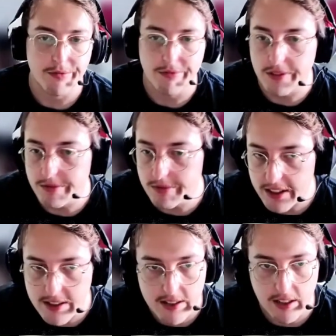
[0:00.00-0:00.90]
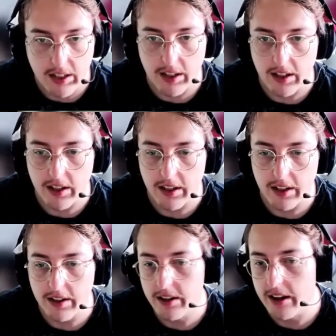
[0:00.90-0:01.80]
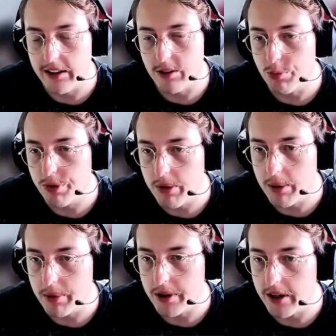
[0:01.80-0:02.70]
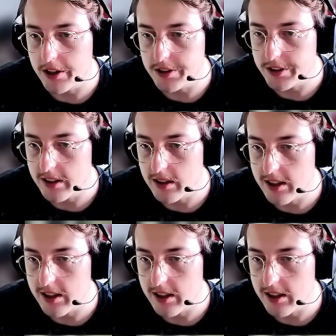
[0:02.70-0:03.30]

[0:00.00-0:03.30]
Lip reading: let's say, I don't remember another that